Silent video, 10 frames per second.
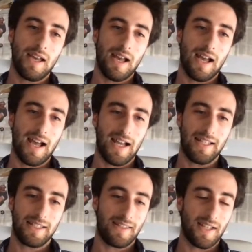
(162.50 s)

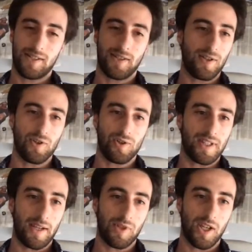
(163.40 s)
and that's the usual
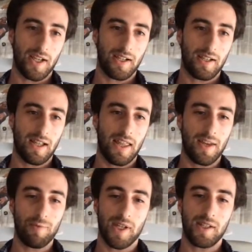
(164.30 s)
type check. And
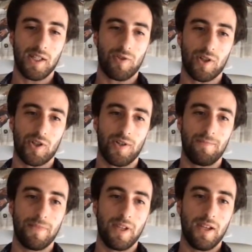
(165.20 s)
then we can destructure.
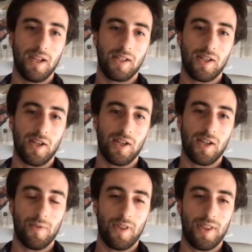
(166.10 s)

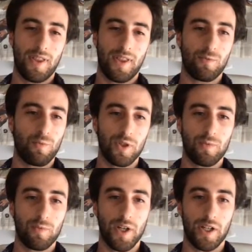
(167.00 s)
So this
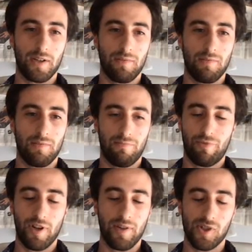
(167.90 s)
would work
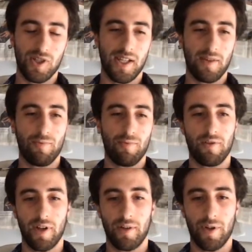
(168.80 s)
pretty much the same way
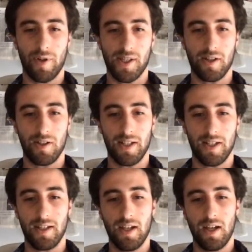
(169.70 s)
it already works in
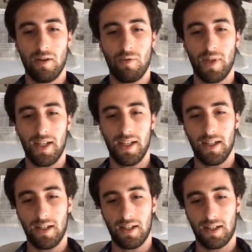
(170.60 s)
Kotlin.
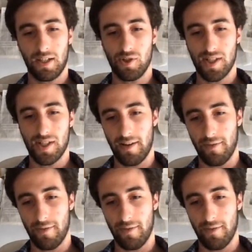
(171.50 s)
We can just